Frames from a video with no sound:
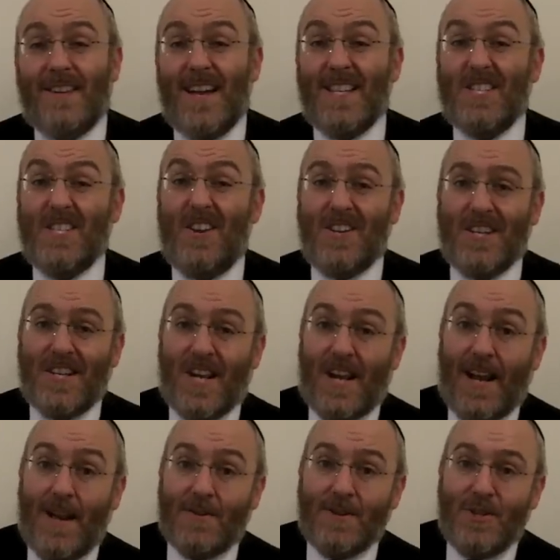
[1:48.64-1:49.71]
and certainly the
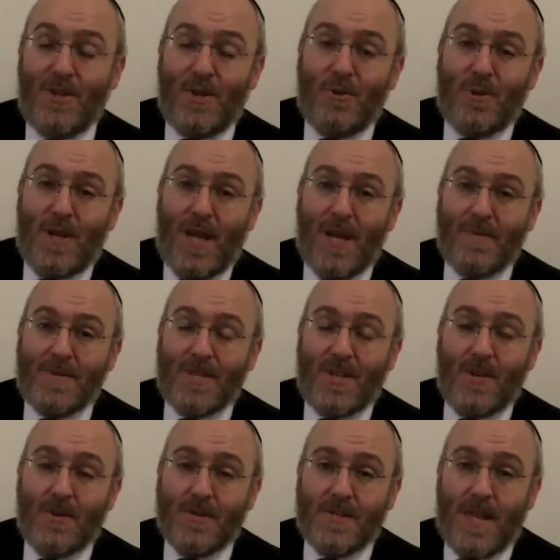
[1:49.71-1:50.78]
cloud in the UK
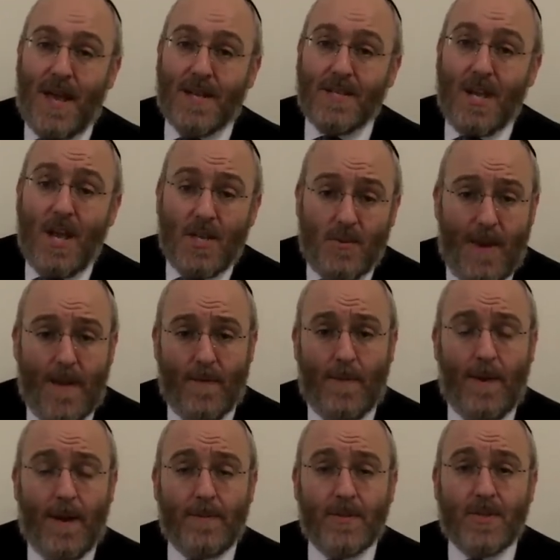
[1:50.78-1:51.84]
obscures that, so we have a
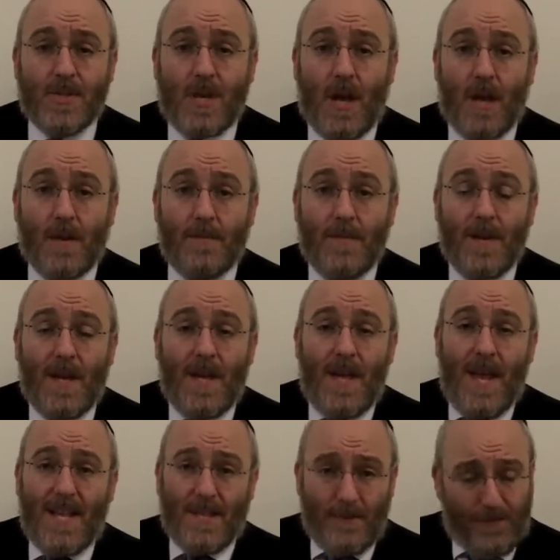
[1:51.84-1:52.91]
published time.
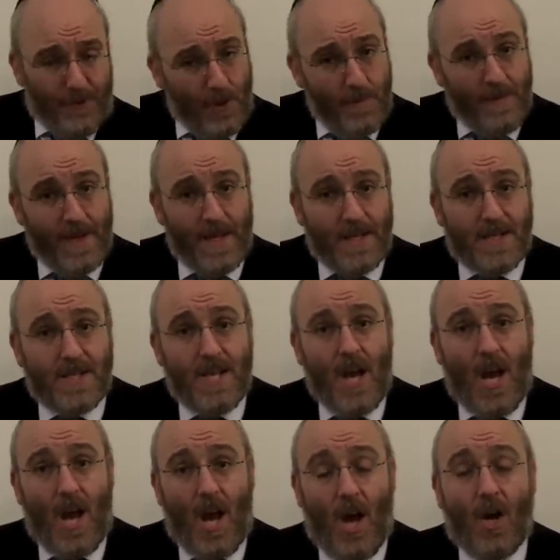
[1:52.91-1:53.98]
It's a few minutes
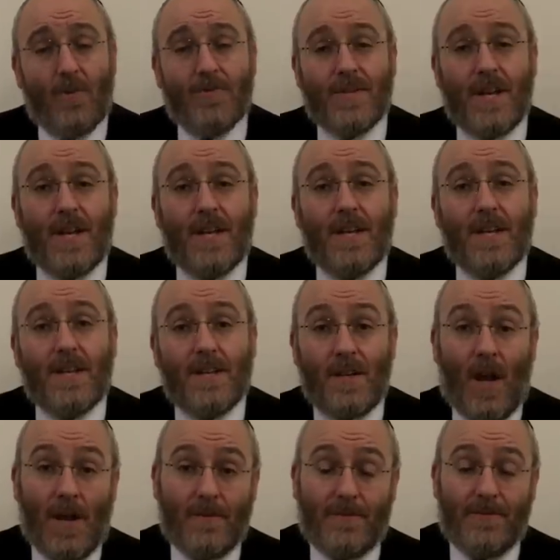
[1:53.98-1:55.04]
after
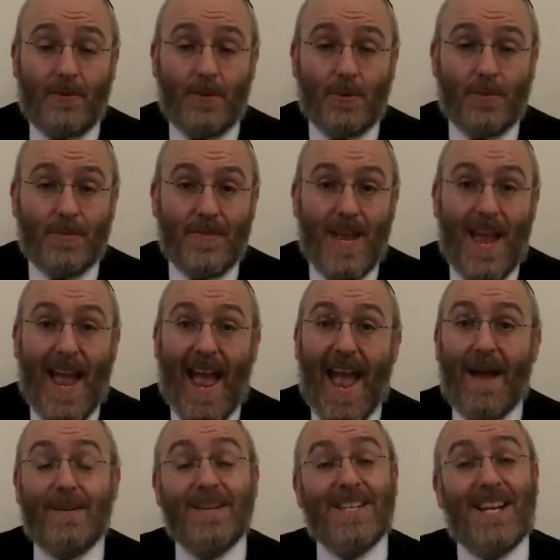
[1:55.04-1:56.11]
nightfall.
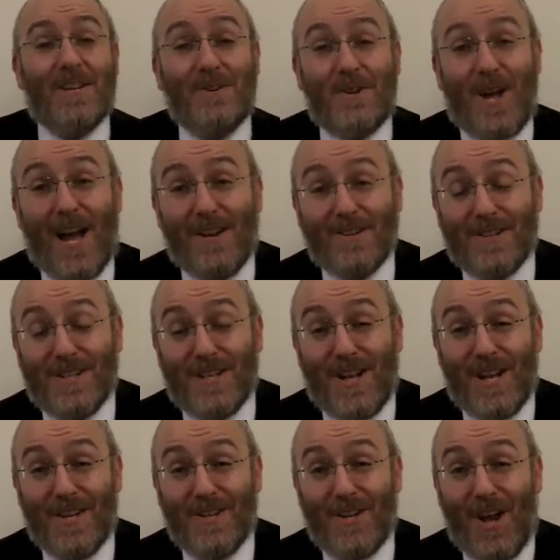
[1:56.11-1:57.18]
How exactly you
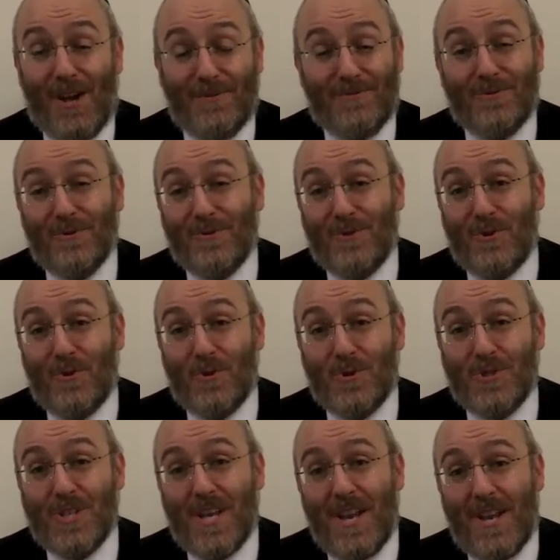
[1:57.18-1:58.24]
calculate nightfall, of
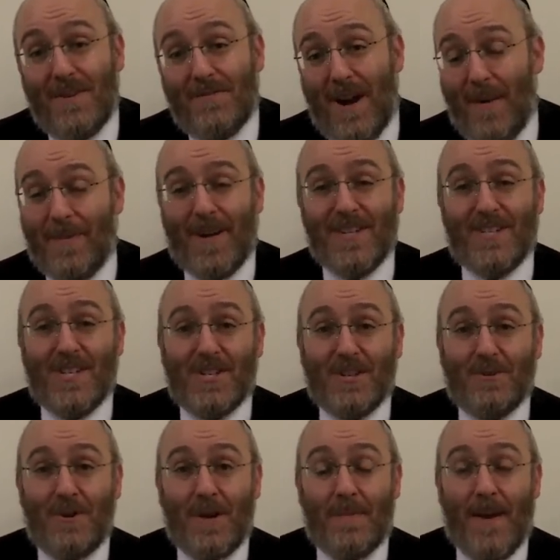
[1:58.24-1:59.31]
course, rabbis
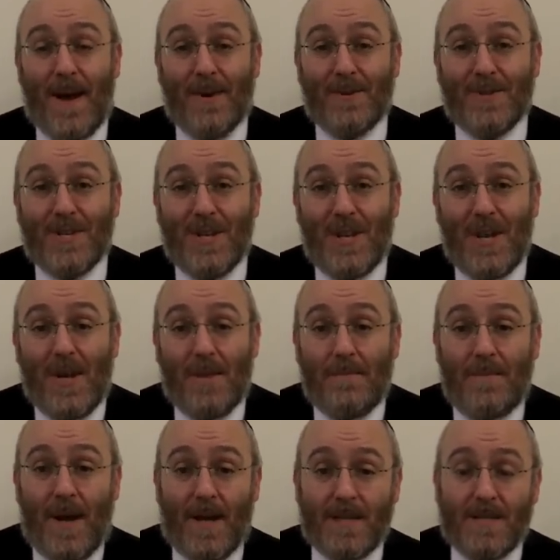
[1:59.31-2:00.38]
disagree about,
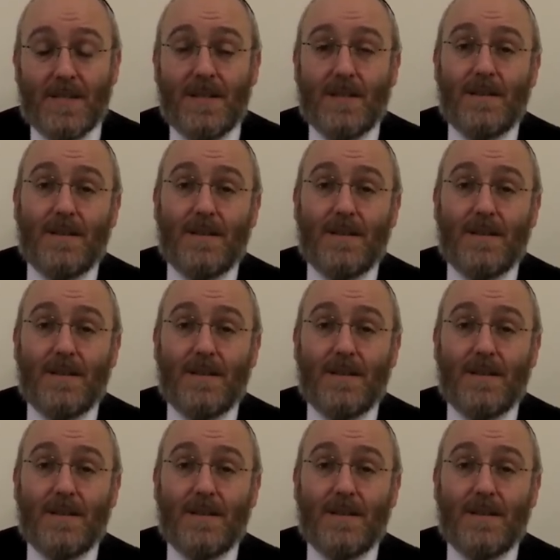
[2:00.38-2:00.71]
but